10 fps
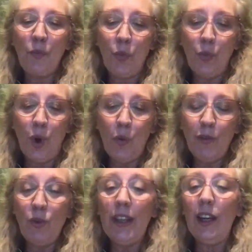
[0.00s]
What we're
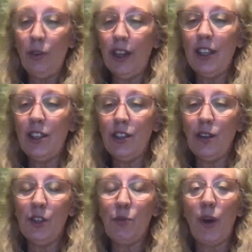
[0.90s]
really looking to
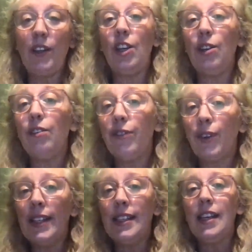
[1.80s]
do is bring the youth
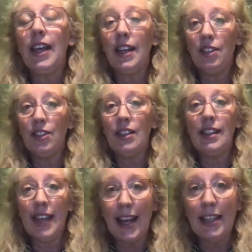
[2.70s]
voice into the
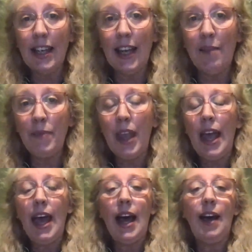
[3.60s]
state team.
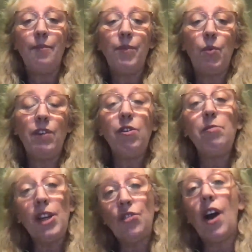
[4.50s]

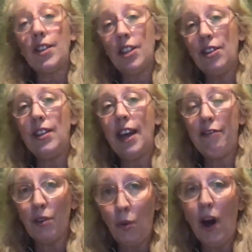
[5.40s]
We've been trying to do that
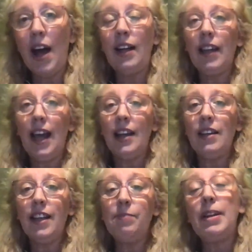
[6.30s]
for a while,
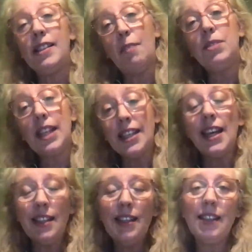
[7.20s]
and there's been some
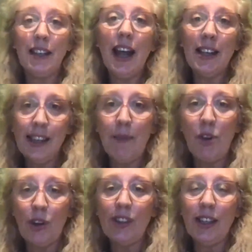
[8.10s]
successes and some
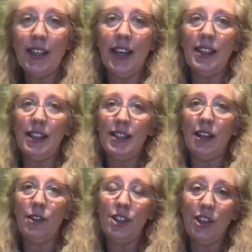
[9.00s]
not successes,
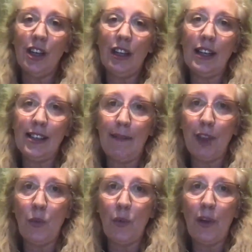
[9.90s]
so it's certainly
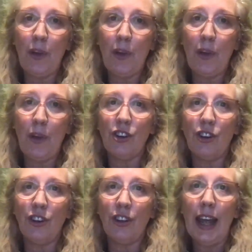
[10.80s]
something we're focused
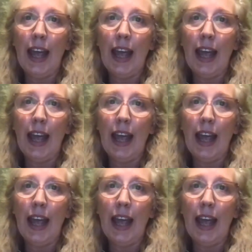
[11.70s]
on.